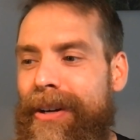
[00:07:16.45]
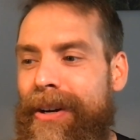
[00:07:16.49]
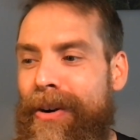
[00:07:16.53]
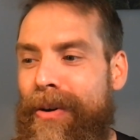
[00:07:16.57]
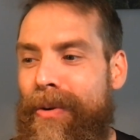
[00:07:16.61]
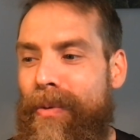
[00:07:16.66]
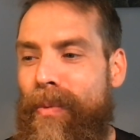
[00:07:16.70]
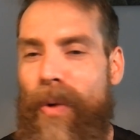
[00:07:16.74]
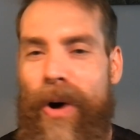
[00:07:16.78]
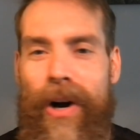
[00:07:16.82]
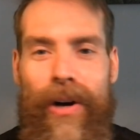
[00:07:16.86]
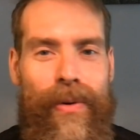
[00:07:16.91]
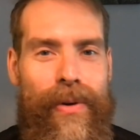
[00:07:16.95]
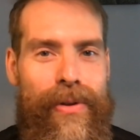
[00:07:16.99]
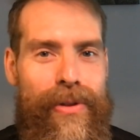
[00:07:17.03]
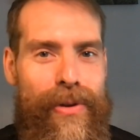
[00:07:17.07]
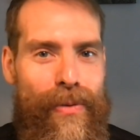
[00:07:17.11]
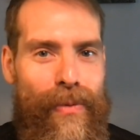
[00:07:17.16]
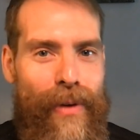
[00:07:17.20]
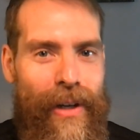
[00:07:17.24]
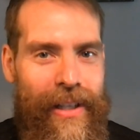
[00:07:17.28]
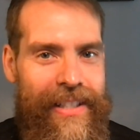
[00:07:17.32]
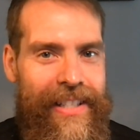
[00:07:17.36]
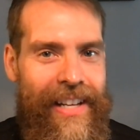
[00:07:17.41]
walk with your
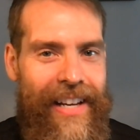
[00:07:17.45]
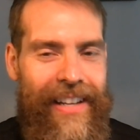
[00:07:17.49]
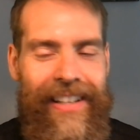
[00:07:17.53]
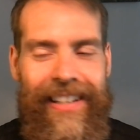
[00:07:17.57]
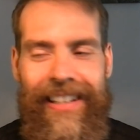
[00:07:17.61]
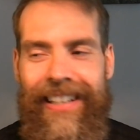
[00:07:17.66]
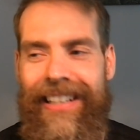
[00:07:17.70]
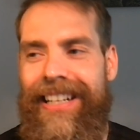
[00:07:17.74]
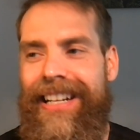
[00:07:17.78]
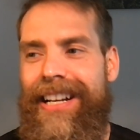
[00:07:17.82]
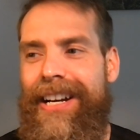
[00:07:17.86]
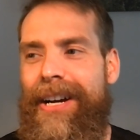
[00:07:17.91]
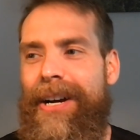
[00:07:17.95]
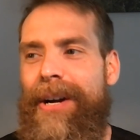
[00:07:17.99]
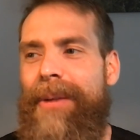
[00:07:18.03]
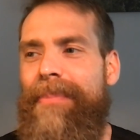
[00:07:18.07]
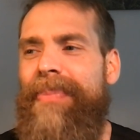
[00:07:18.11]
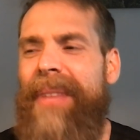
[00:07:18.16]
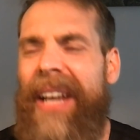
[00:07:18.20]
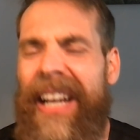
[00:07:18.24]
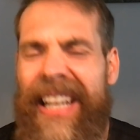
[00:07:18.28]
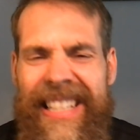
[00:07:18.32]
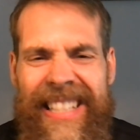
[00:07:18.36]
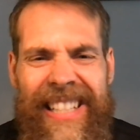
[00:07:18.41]
rucksack on?
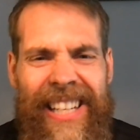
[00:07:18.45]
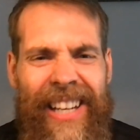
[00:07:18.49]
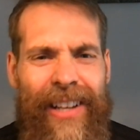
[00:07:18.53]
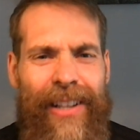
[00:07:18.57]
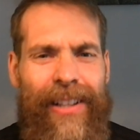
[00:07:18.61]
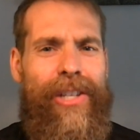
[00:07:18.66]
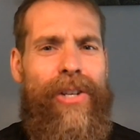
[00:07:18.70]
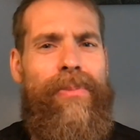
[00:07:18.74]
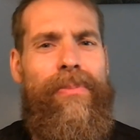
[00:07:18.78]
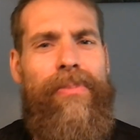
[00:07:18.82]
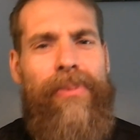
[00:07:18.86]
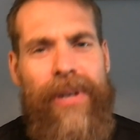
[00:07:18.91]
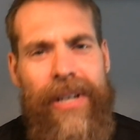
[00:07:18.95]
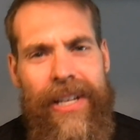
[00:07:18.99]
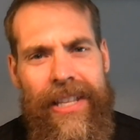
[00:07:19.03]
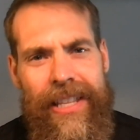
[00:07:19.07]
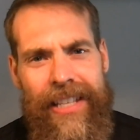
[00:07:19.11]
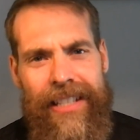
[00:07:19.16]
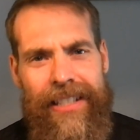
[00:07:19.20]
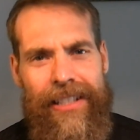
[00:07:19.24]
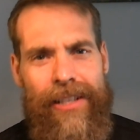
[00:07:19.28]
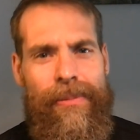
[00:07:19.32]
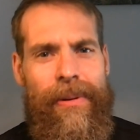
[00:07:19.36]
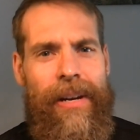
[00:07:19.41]
I can tell your
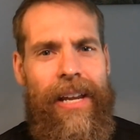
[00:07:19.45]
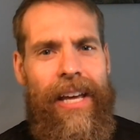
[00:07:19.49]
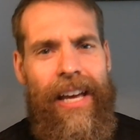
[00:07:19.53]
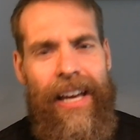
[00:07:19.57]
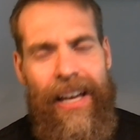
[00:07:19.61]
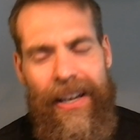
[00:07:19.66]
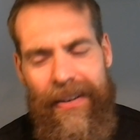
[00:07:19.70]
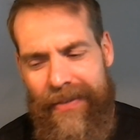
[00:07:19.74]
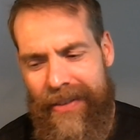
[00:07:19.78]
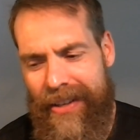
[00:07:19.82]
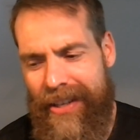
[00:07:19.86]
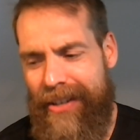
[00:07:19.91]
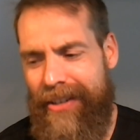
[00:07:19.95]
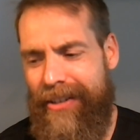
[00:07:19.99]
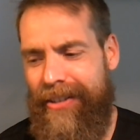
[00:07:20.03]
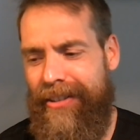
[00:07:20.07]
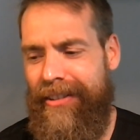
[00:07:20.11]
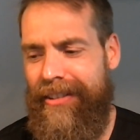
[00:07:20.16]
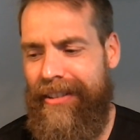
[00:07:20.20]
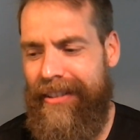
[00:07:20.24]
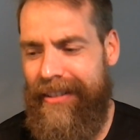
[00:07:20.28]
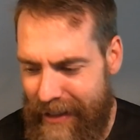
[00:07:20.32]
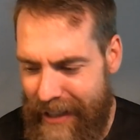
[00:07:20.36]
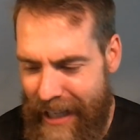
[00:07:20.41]
breathing's a little bit heavy, you're
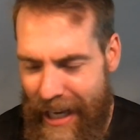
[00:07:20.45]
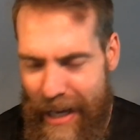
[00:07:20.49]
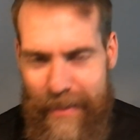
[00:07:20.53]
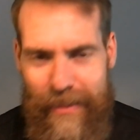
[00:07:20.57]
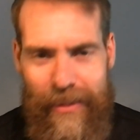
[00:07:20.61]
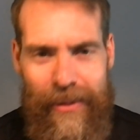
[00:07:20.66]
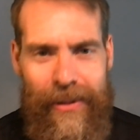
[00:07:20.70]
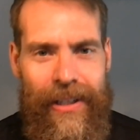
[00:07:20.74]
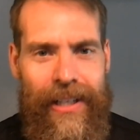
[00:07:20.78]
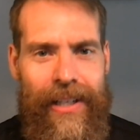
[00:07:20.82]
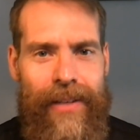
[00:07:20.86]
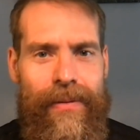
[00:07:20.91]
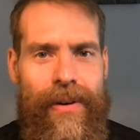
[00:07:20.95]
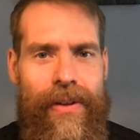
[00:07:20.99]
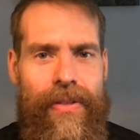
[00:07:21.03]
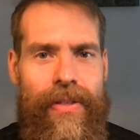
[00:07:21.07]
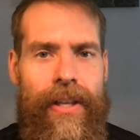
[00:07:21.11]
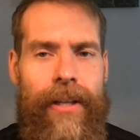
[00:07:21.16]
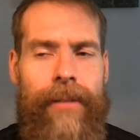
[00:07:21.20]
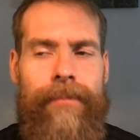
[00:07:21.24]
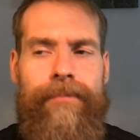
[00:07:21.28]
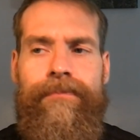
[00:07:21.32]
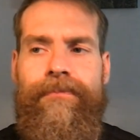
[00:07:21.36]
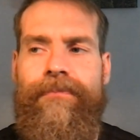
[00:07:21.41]
laboring with
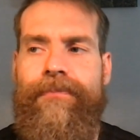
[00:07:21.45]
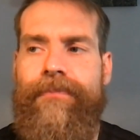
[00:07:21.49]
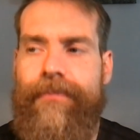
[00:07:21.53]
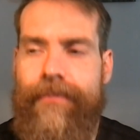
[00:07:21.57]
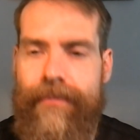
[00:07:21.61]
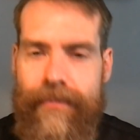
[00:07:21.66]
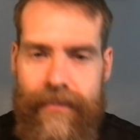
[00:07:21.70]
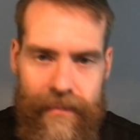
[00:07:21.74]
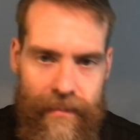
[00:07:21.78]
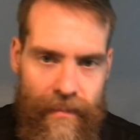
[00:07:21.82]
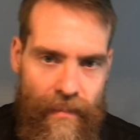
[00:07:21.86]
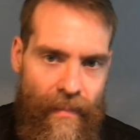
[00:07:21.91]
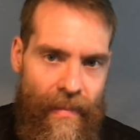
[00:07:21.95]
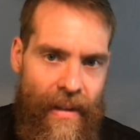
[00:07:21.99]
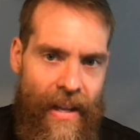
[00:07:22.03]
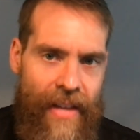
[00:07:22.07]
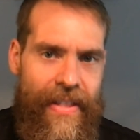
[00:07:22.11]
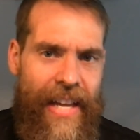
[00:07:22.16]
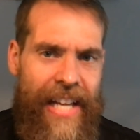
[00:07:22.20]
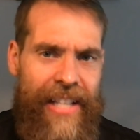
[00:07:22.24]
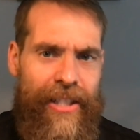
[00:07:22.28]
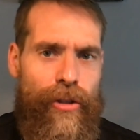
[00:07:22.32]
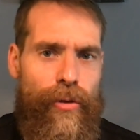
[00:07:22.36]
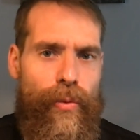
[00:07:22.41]
it.
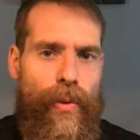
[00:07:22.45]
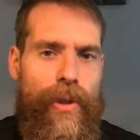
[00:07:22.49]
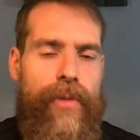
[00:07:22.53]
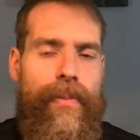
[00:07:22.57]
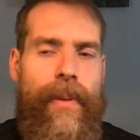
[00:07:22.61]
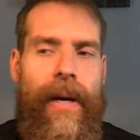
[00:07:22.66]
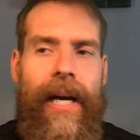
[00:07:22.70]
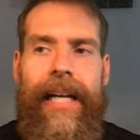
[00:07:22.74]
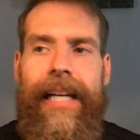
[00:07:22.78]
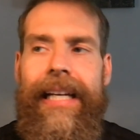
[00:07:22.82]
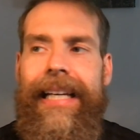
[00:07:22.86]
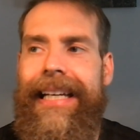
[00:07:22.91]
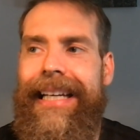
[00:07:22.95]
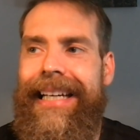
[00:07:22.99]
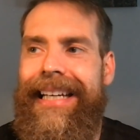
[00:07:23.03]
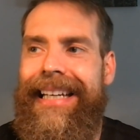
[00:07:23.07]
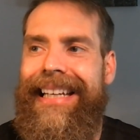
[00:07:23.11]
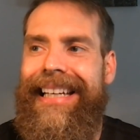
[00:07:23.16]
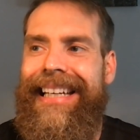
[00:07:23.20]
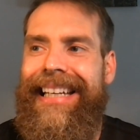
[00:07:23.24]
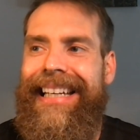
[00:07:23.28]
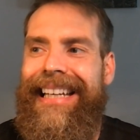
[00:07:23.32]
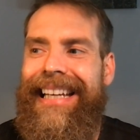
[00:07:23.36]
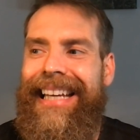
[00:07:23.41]
That's a sweet spot.
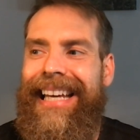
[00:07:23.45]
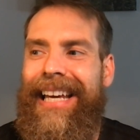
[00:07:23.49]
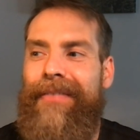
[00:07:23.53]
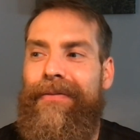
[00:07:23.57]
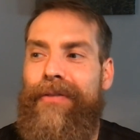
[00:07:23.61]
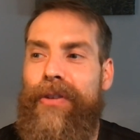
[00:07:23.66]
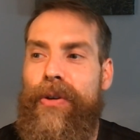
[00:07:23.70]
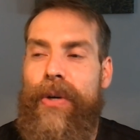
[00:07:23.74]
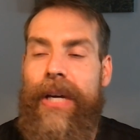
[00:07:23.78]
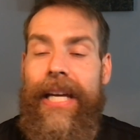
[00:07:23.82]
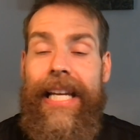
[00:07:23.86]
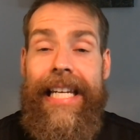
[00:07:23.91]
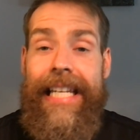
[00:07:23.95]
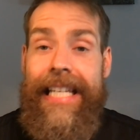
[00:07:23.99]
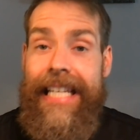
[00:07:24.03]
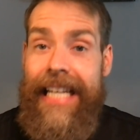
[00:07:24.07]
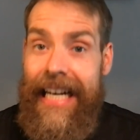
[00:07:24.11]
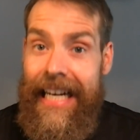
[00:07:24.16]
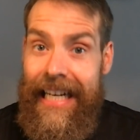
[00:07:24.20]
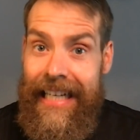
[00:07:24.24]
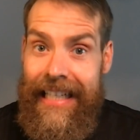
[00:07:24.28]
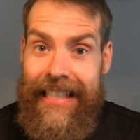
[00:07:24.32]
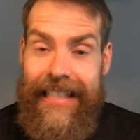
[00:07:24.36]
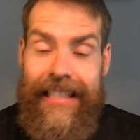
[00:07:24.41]
If you
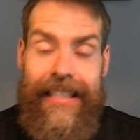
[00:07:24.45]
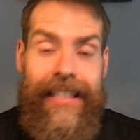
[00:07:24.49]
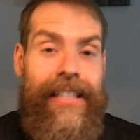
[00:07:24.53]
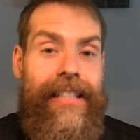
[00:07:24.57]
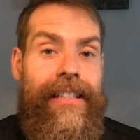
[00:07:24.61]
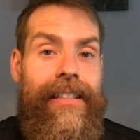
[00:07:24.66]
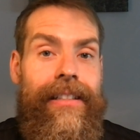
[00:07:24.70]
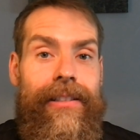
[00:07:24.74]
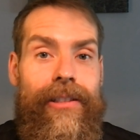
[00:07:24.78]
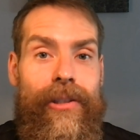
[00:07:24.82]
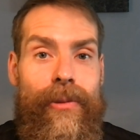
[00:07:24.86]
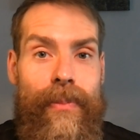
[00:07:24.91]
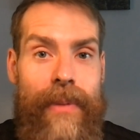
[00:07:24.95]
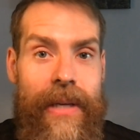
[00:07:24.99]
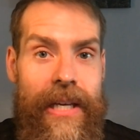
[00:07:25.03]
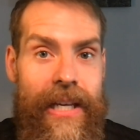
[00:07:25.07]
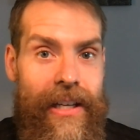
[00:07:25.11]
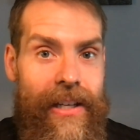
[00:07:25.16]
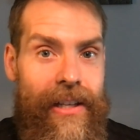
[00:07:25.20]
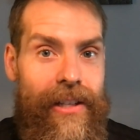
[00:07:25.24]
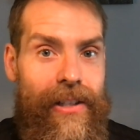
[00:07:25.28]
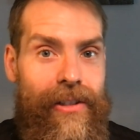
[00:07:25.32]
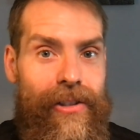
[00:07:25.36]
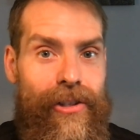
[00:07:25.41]
cannot
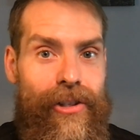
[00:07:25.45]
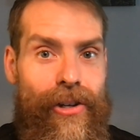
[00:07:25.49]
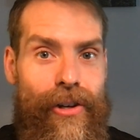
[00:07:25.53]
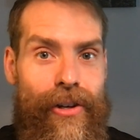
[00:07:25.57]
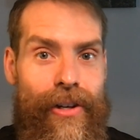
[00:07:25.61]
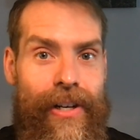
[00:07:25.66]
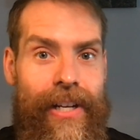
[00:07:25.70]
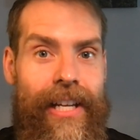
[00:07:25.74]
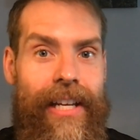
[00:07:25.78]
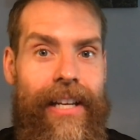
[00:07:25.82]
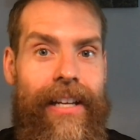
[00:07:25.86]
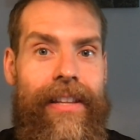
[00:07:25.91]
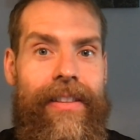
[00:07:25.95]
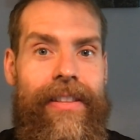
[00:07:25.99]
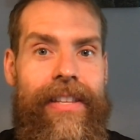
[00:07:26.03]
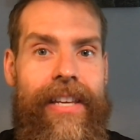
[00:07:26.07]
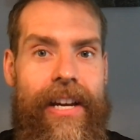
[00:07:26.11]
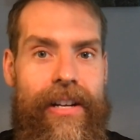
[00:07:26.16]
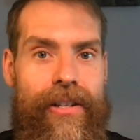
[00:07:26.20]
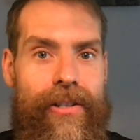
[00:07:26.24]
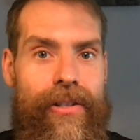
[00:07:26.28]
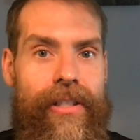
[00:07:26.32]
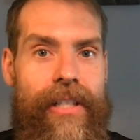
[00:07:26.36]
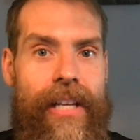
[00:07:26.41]
speak during the
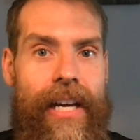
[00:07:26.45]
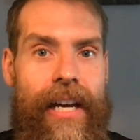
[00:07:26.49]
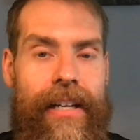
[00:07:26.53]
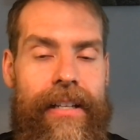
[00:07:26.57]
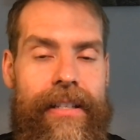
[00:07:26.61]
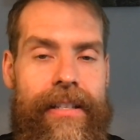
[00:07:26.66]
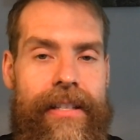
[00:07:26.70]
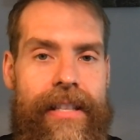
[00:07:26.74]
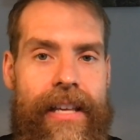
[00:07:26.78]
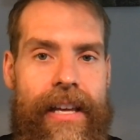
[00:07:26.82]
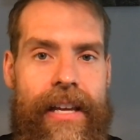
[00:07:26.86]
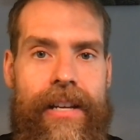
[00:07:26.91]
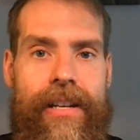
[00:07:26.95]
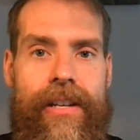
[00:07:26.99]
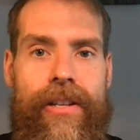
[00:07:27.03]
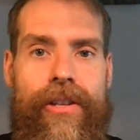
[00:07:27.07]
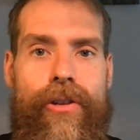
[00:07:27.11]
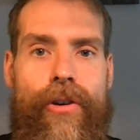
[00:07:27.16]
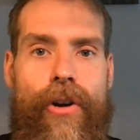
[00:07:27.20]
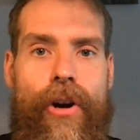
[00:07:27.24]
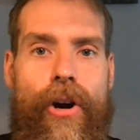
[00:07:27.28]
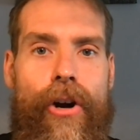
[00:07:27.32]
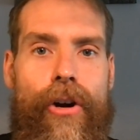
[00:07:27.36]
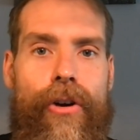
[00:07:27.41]
exercise, then
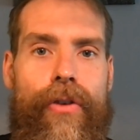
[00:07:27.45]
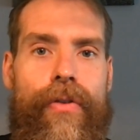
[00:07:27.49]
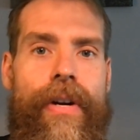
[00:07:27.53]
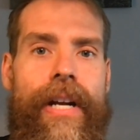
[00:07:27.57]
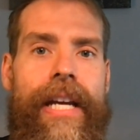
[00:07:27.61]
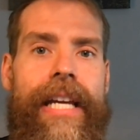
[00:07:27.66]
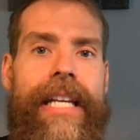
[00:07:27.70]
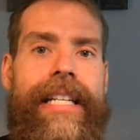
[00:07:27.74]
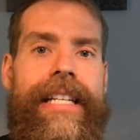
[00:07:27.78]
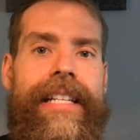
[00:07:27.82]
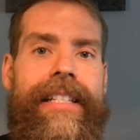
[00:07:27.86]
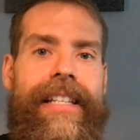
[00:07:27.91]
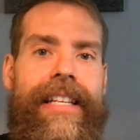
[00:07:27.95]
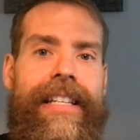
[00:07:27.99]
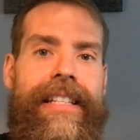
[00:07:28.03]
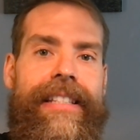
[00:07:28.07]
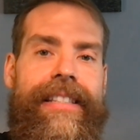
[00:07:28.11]
your heart rate is